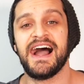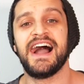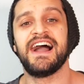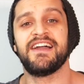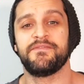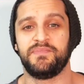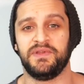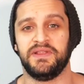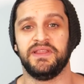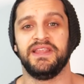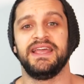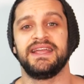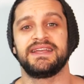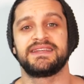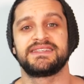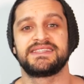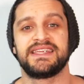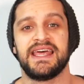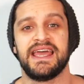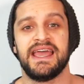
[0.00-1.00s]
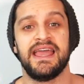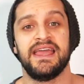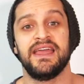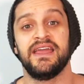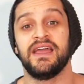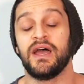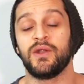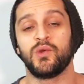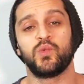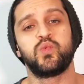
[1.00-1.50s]
I've been Lex,
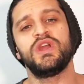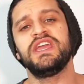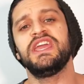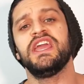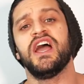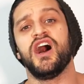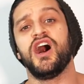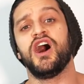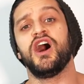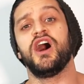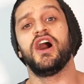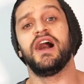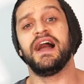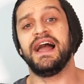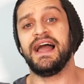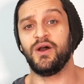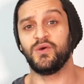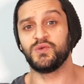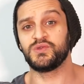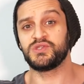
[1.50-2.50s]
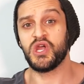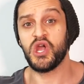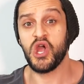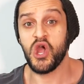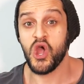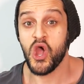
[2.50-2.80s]
and we are out.